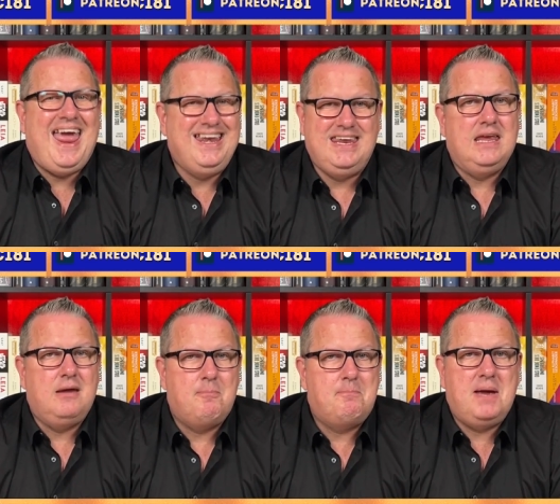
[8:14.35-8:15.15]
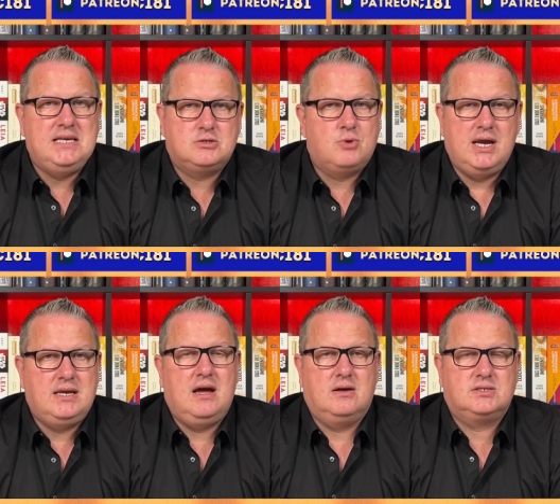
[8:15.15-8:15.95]
any base
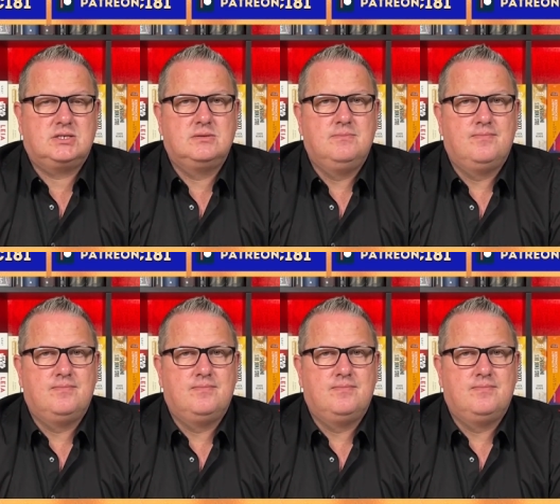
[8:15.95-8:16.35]
rate cuts.